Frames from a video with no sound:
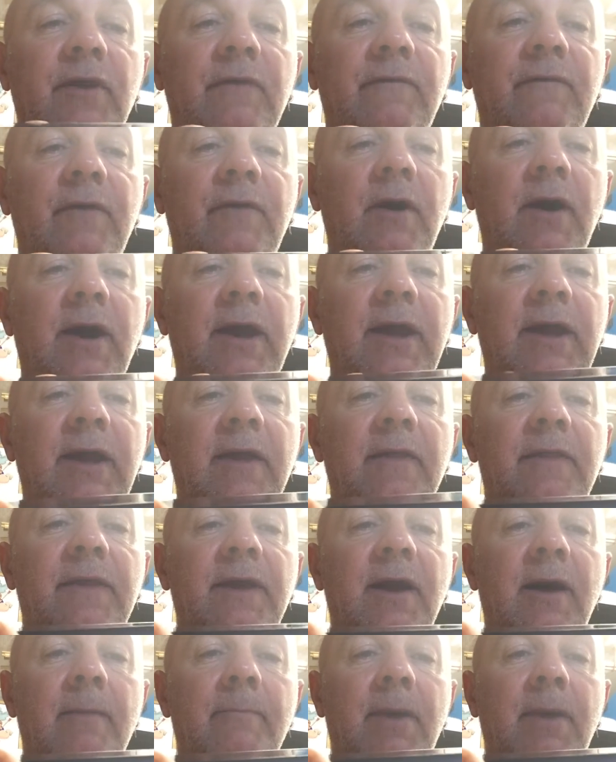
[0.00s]
If I hit
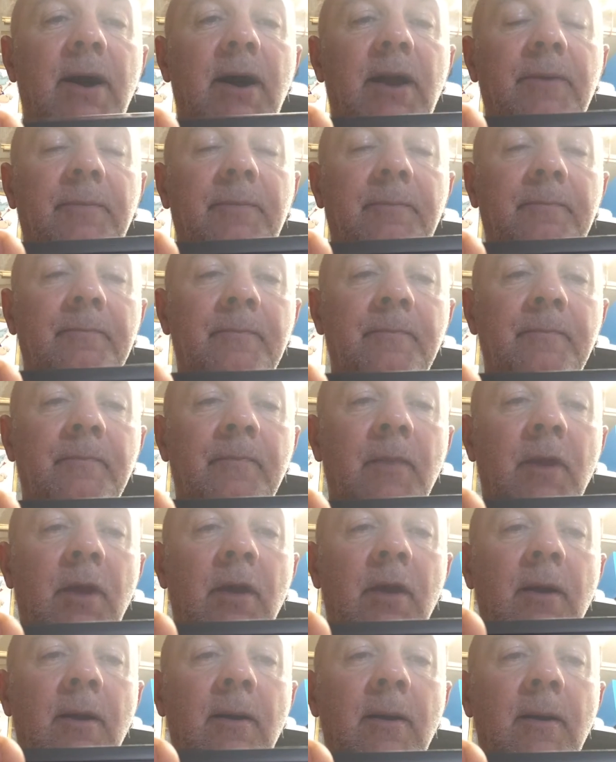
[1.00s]
the up button,
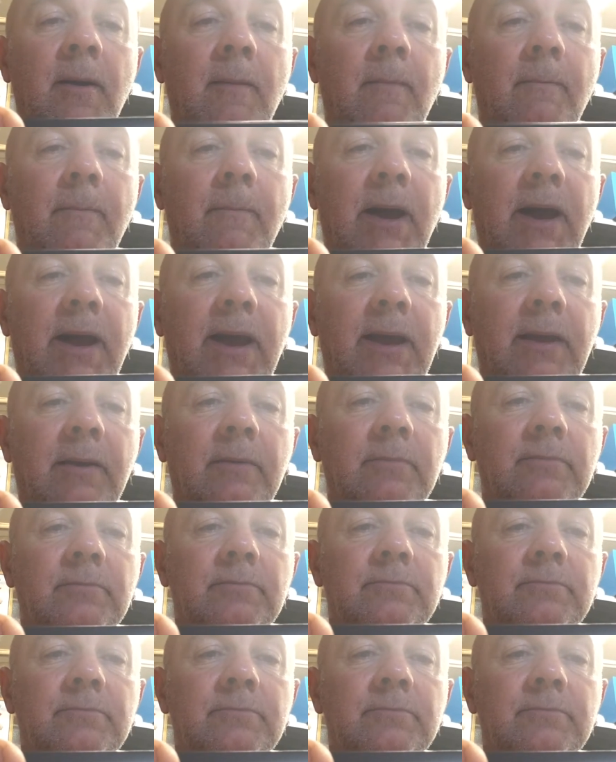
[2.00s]
bang,